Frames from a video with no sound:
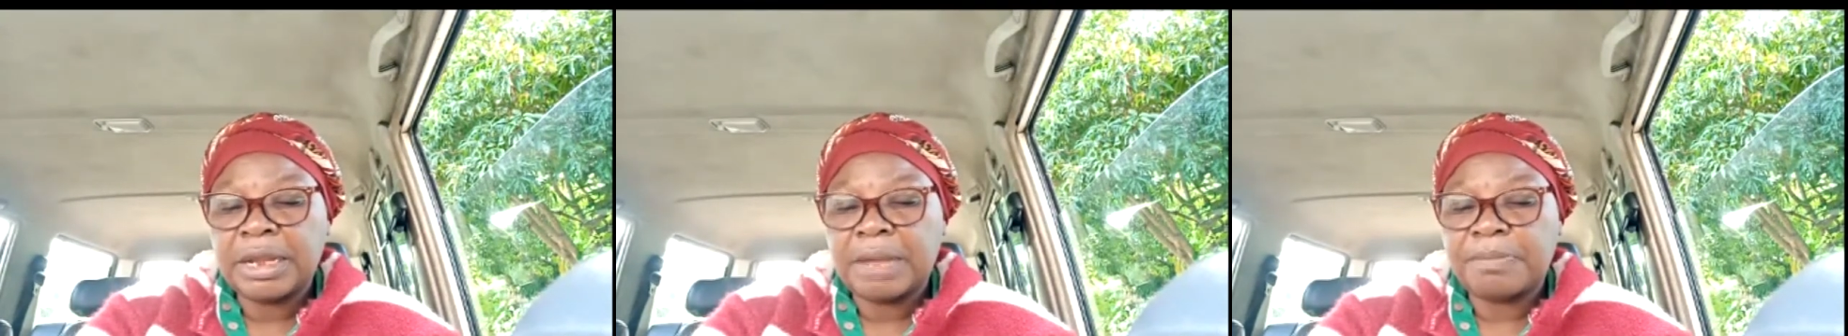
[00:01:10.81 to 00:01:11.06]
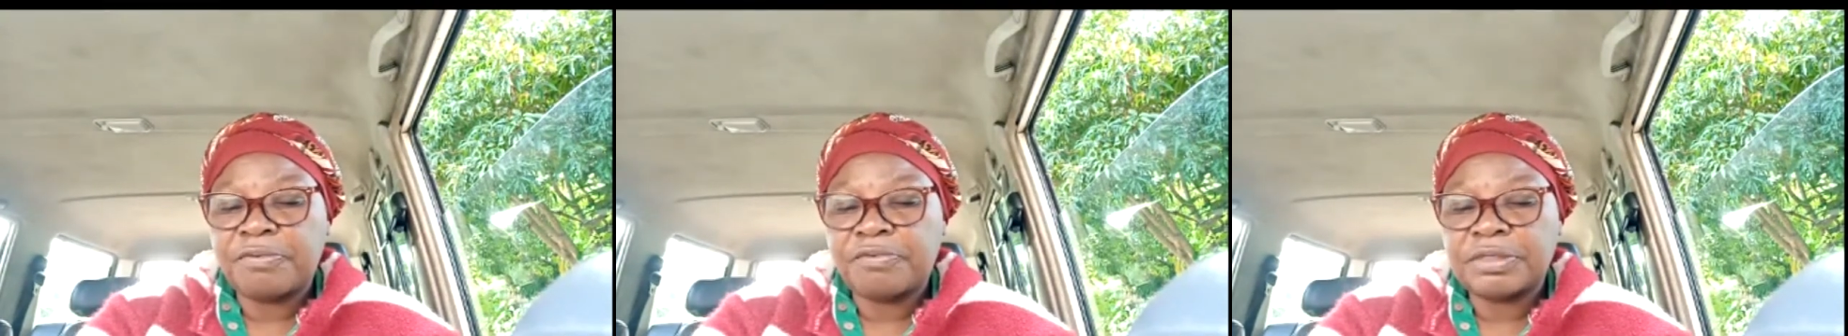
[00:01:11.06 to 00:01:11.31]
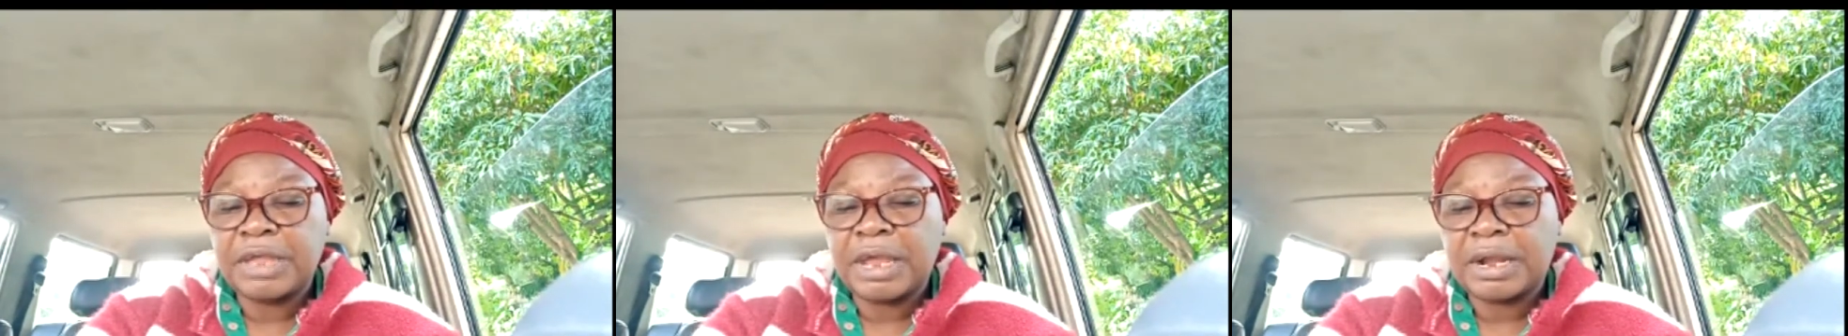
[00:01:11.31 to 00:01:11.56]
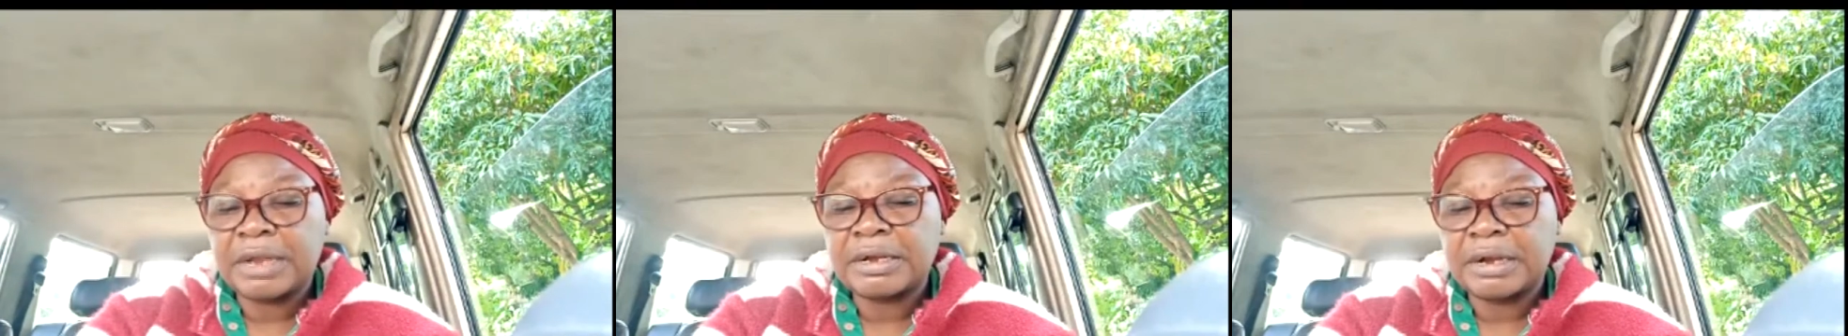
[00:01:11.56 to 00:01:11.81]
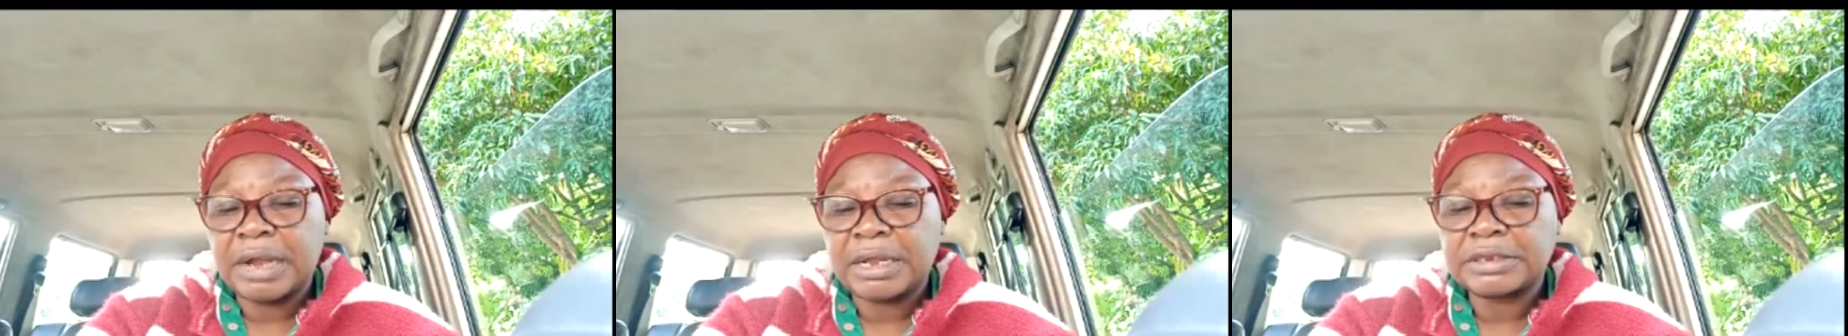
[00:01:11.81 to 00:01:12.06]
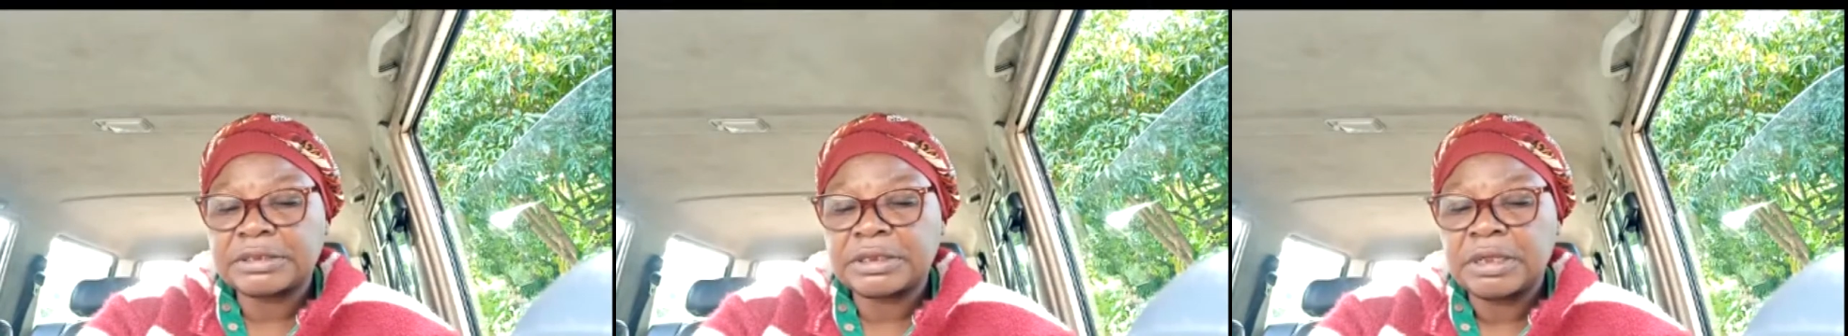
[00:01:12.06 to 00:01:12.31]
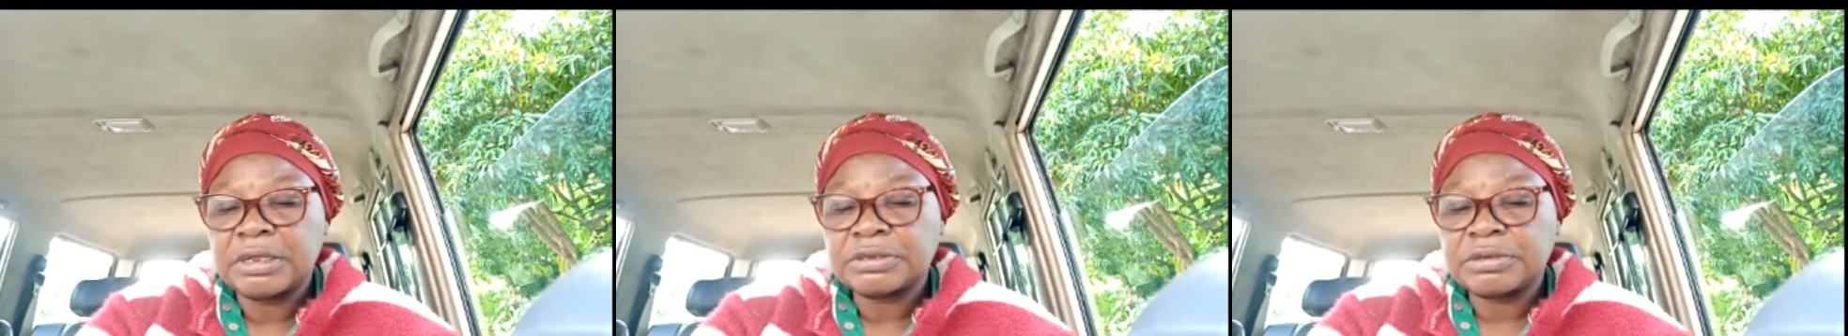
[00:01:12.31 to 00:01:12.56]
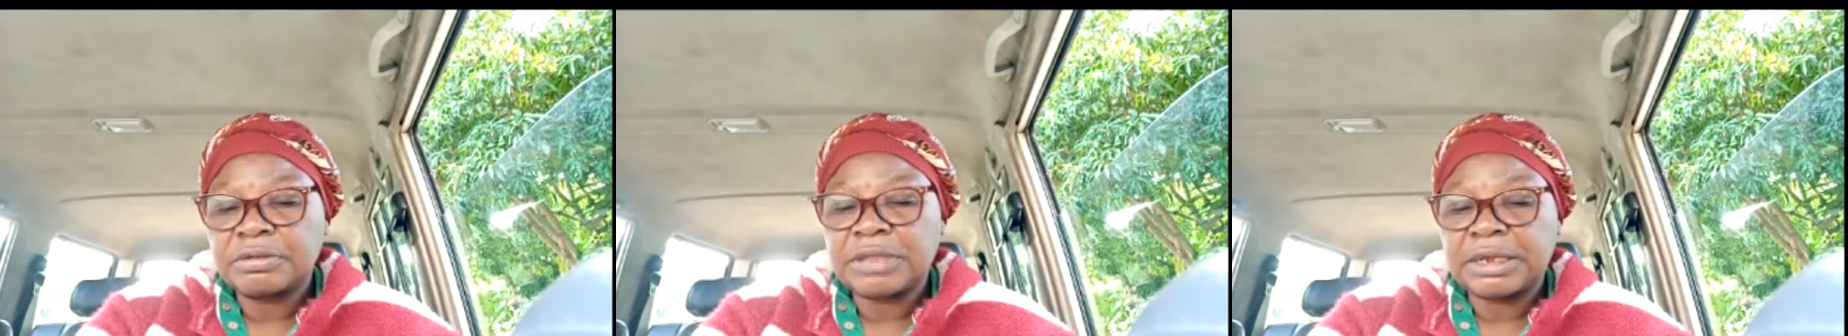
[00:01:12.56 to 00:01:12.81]
up for their own rights
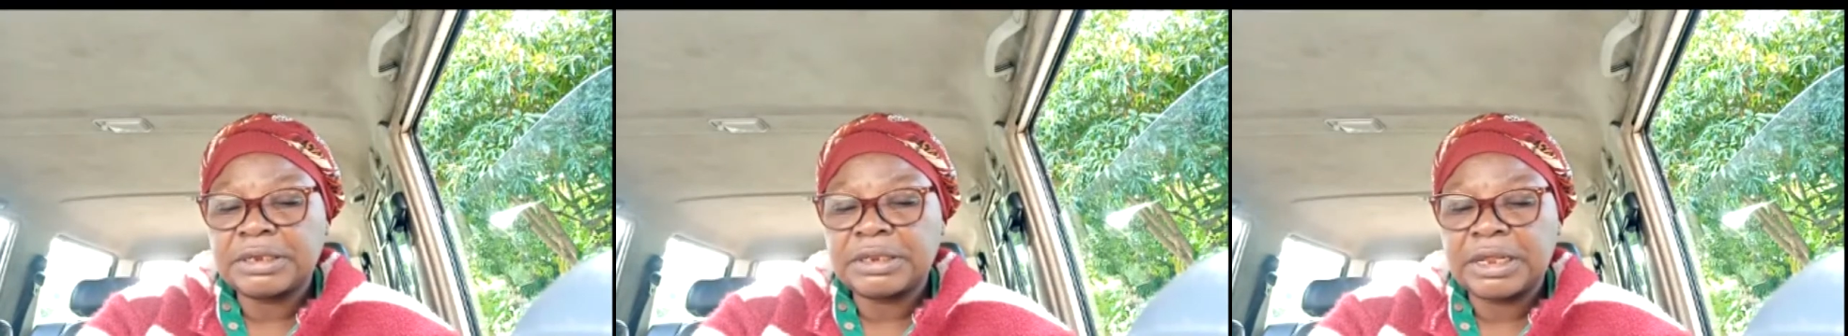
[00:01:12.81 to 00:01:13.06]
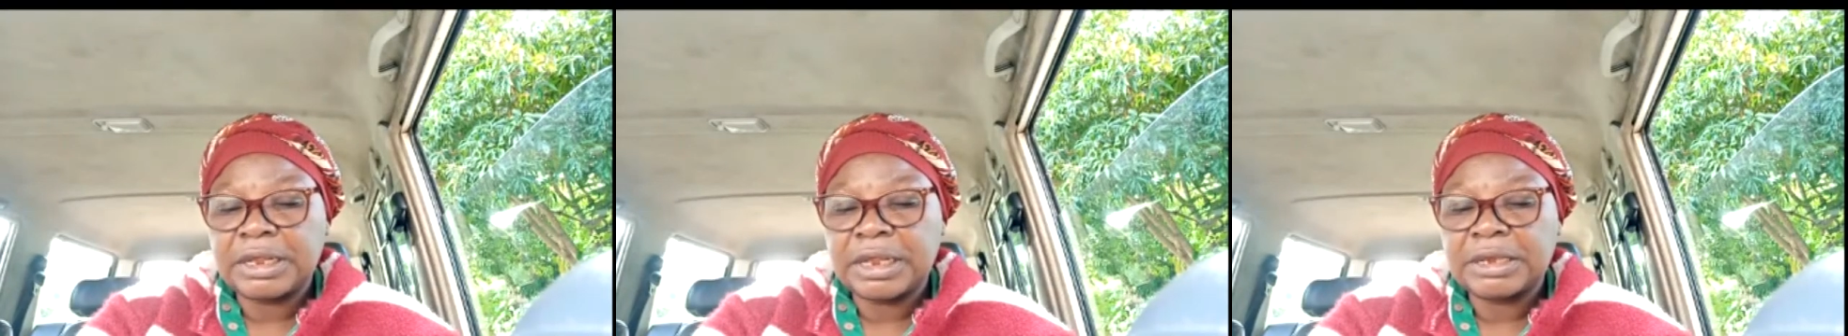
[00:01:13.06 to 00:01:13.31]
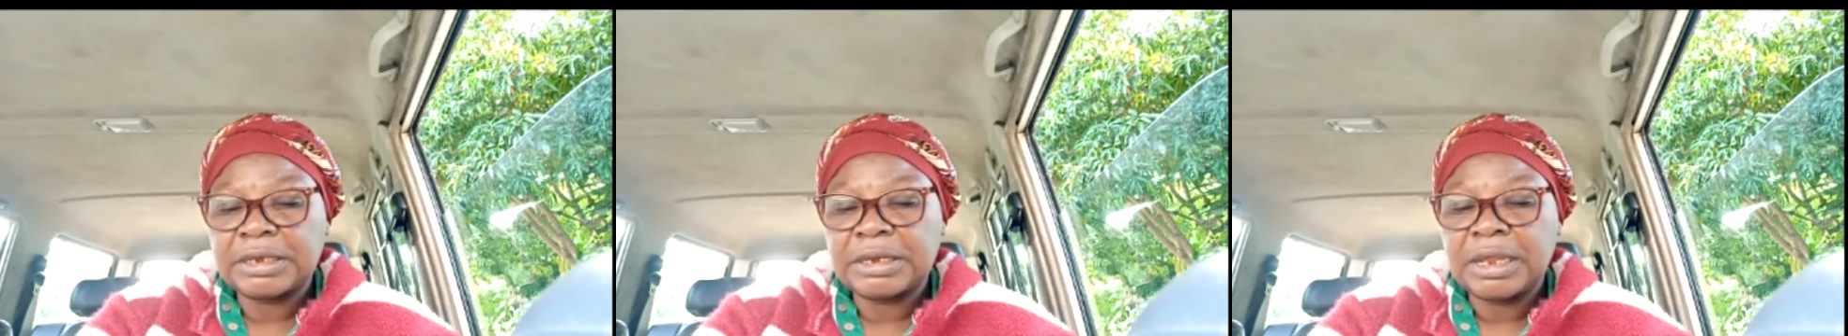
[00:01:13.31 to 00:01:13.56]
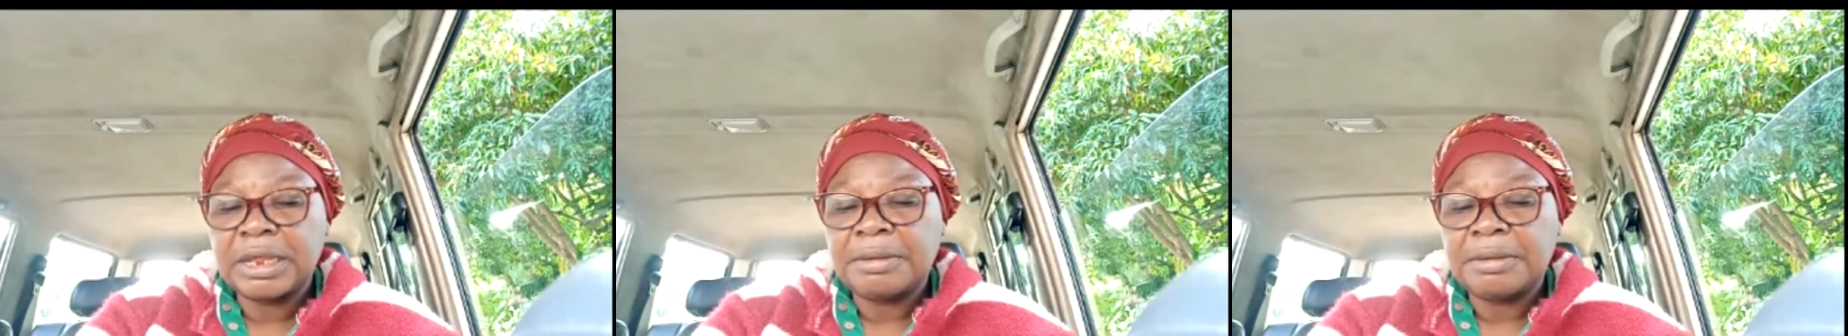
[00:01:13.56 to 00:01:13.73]
so that they can